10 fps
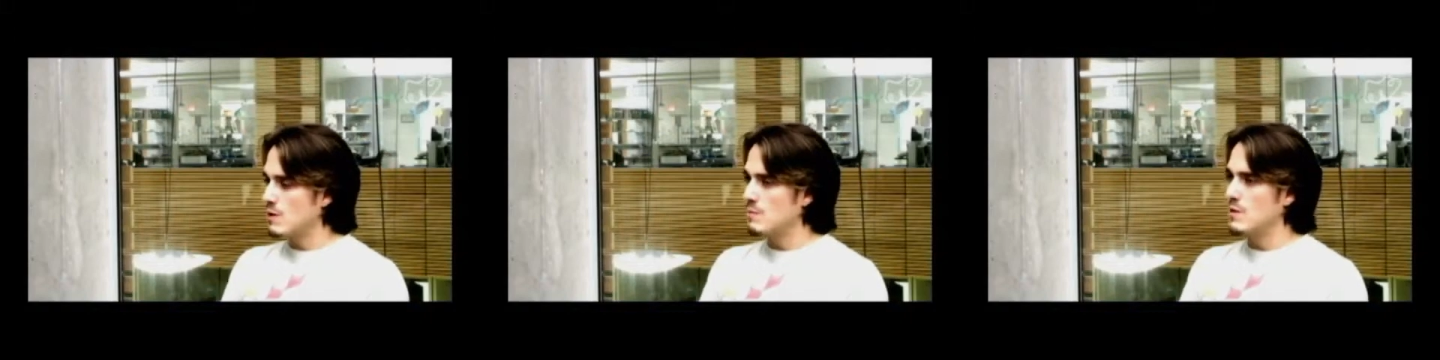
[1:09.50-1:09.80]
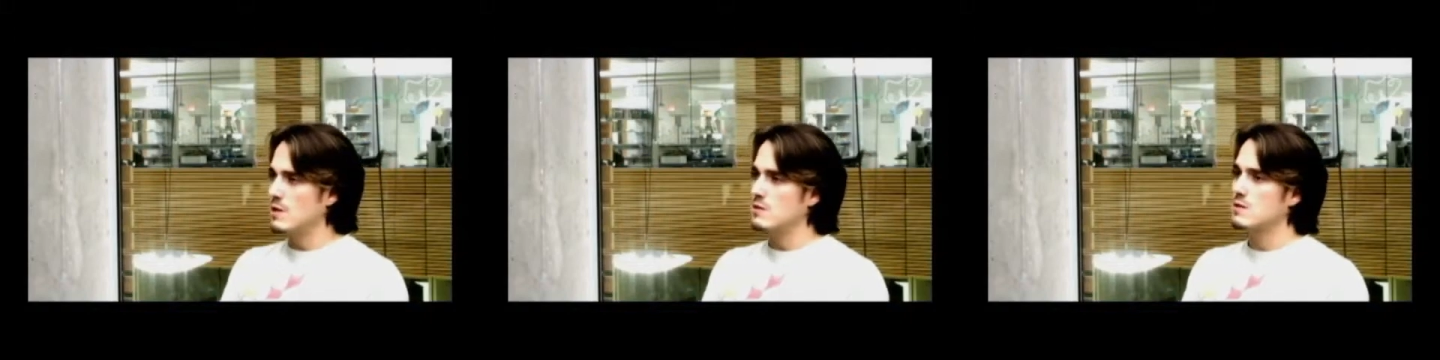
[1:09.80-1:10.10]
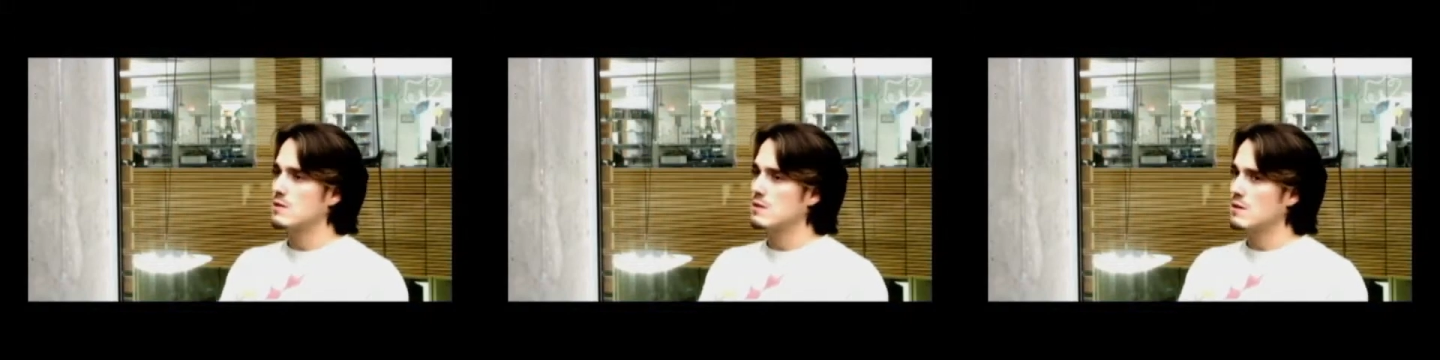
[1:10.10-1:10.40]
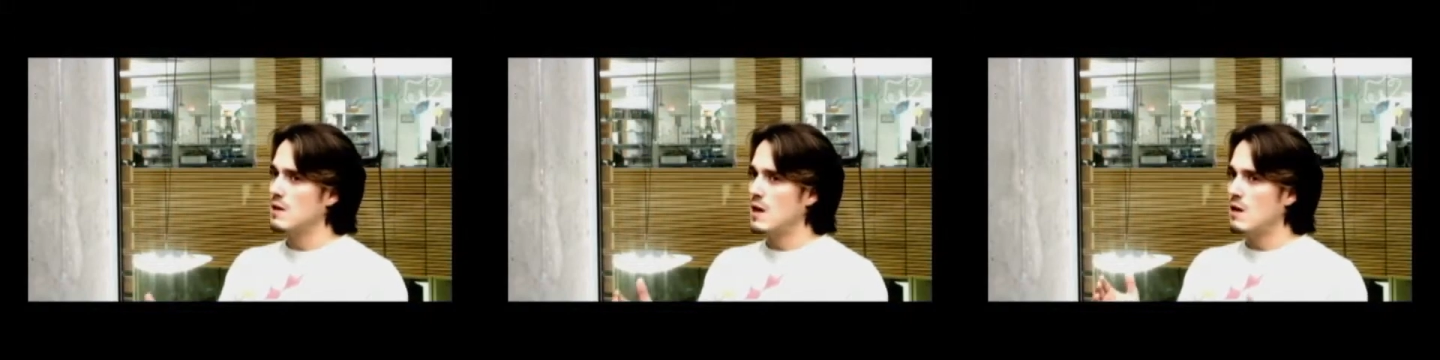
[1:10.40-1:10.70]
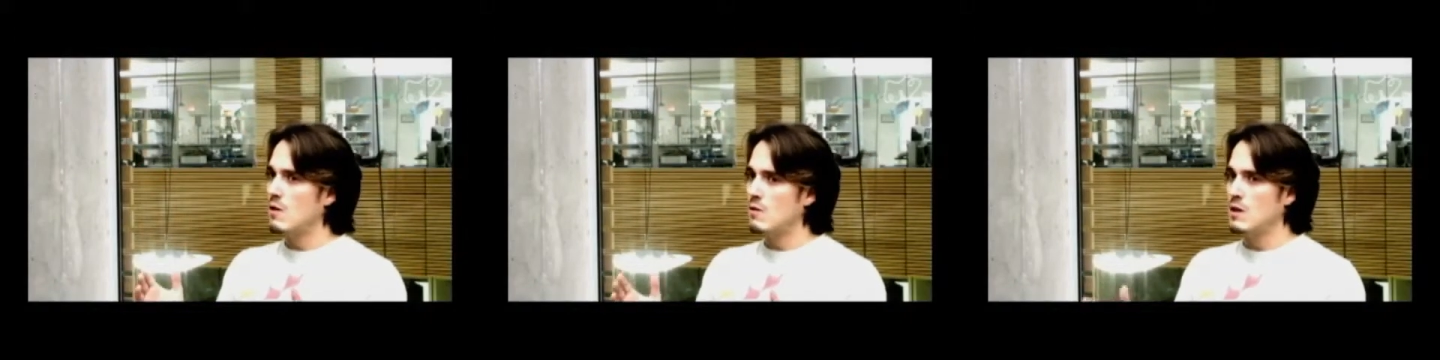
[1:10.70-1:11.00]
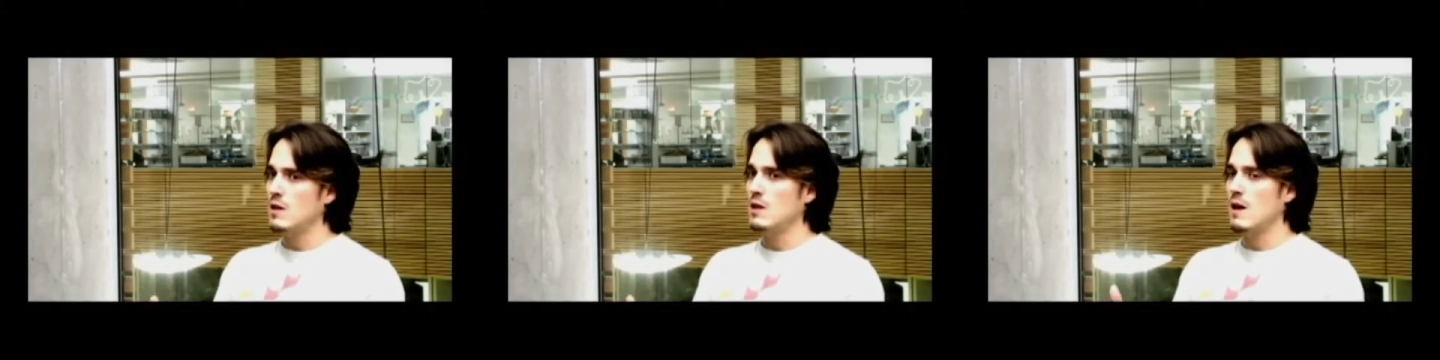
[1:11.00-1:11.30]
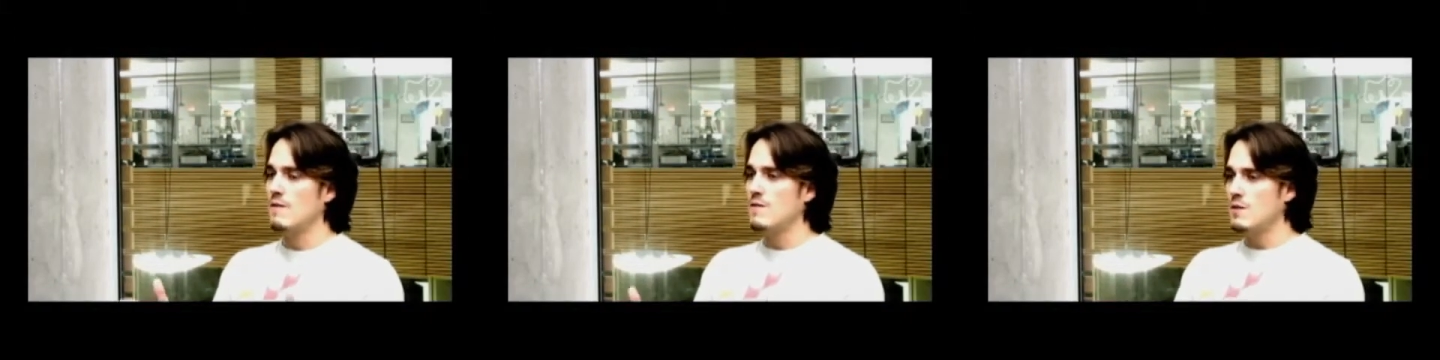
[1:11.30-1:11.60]
problem because there are only
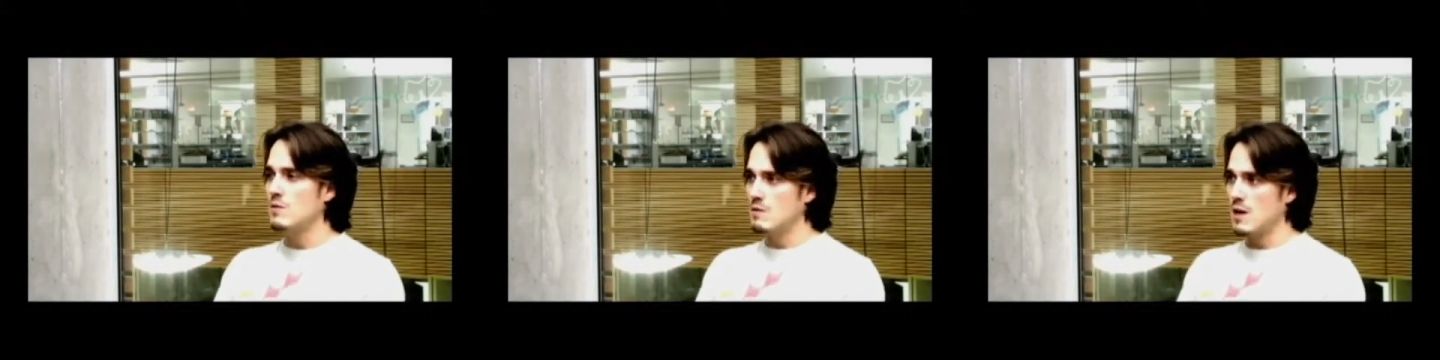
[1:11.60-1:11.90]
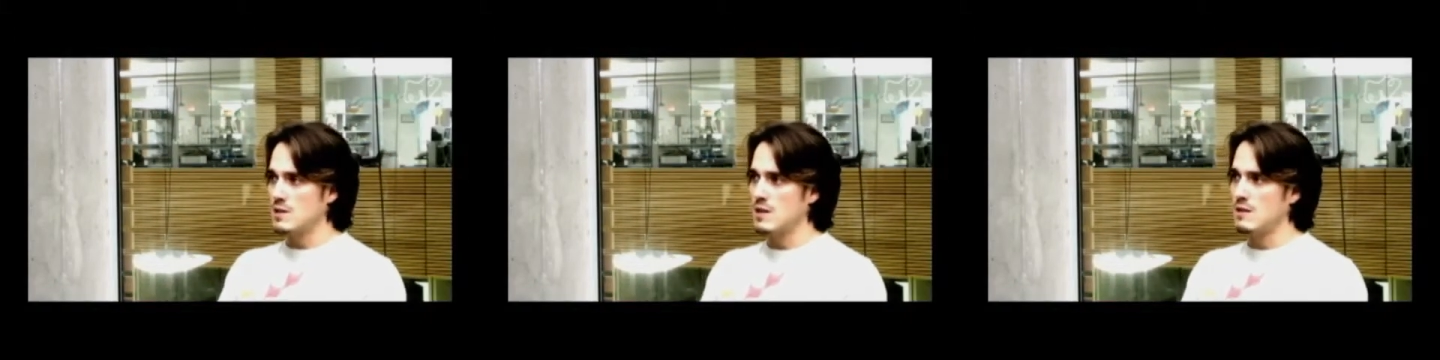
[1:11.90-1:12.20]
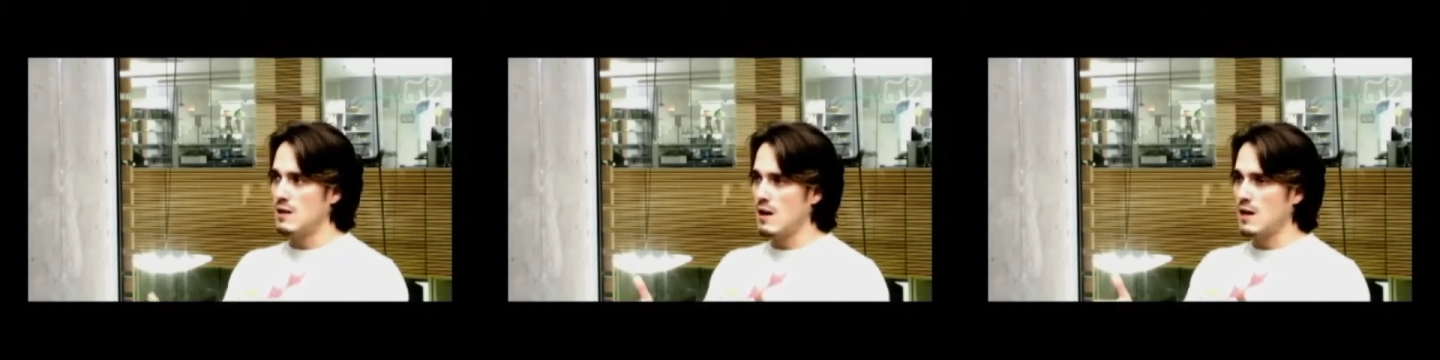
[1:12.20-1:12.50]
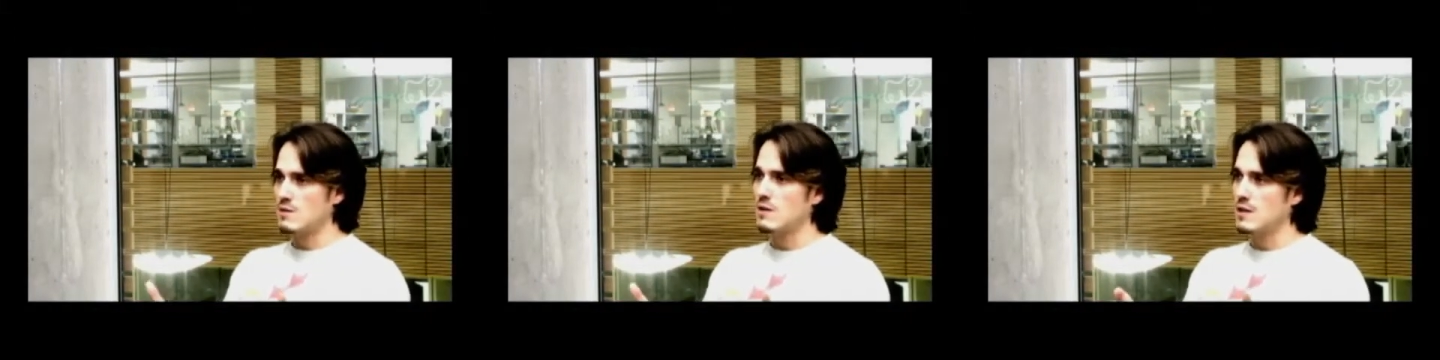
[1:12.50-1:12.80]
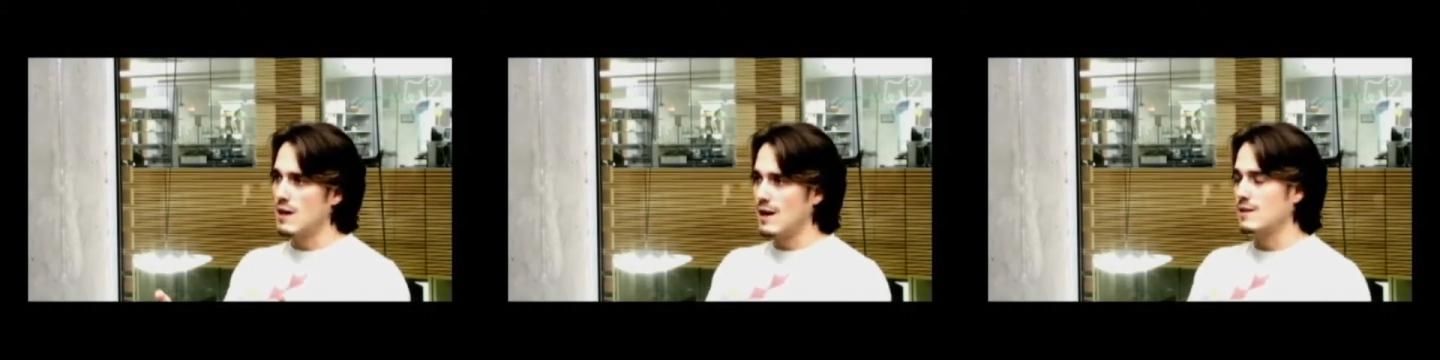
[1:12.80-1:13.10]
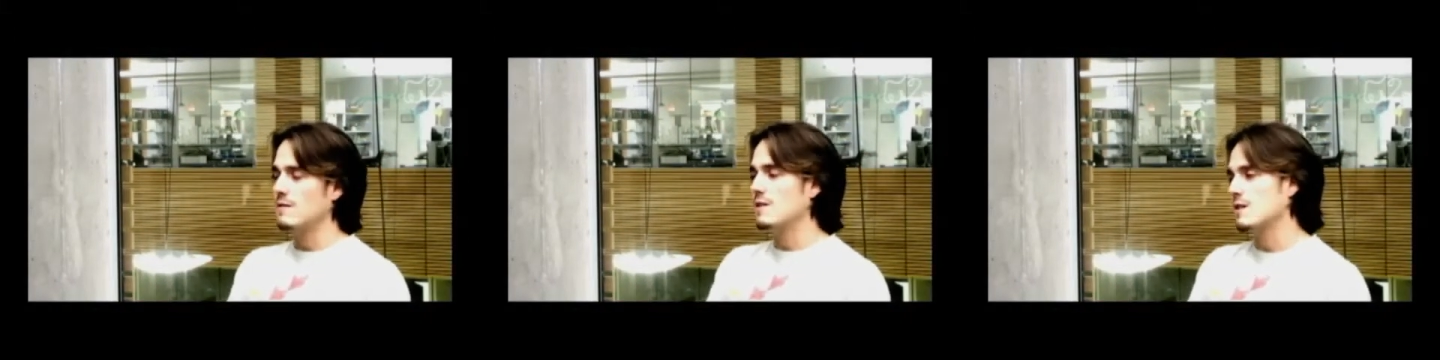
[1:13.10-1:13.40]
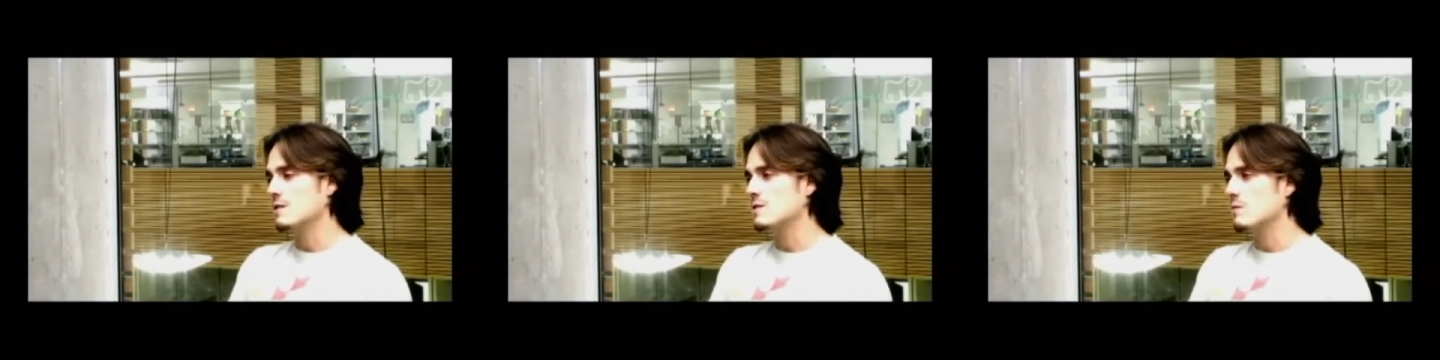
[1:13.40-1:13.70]
a few drugs that are actually active
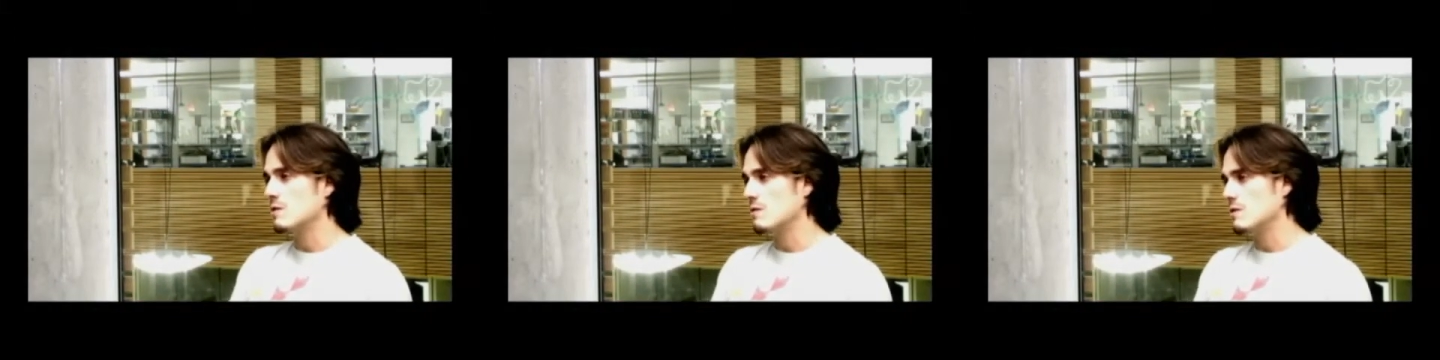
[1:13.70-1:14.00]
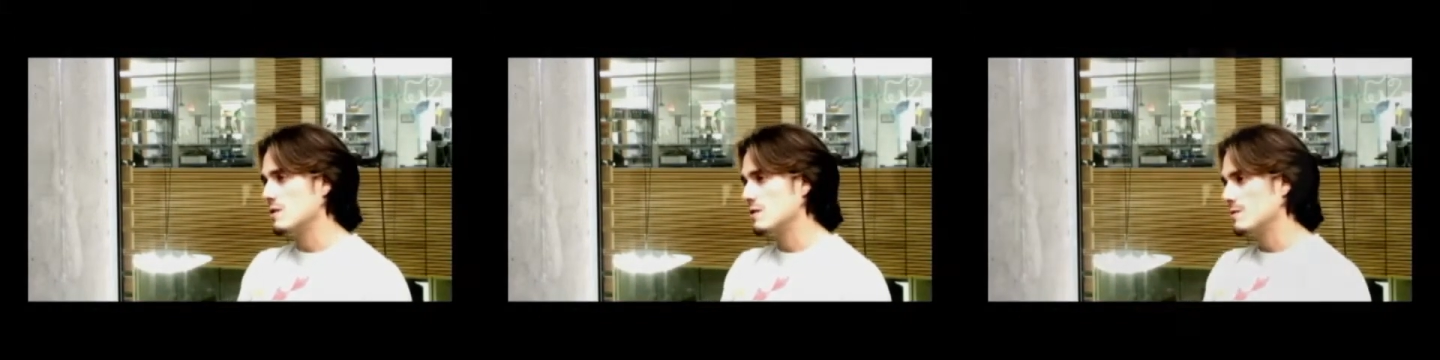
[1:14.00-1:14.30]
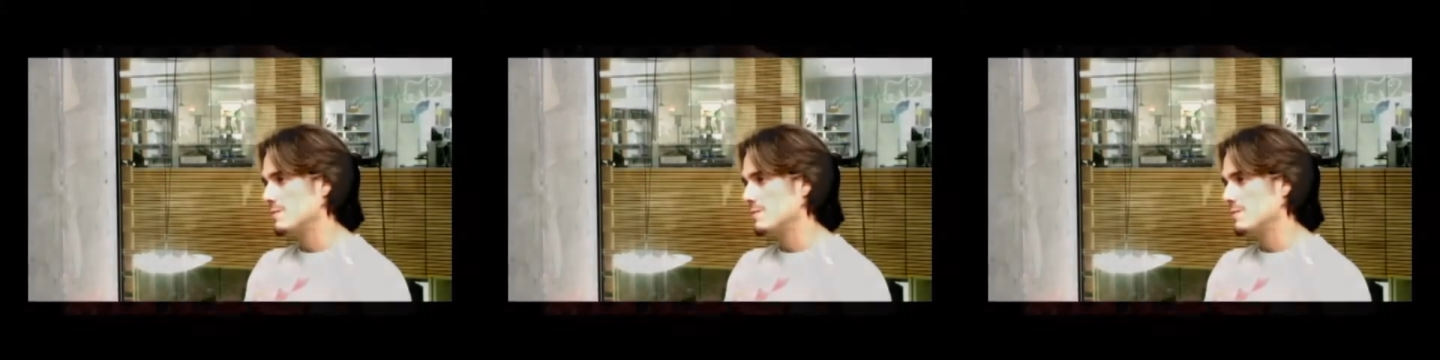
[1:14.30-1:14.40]
against tuberculosis.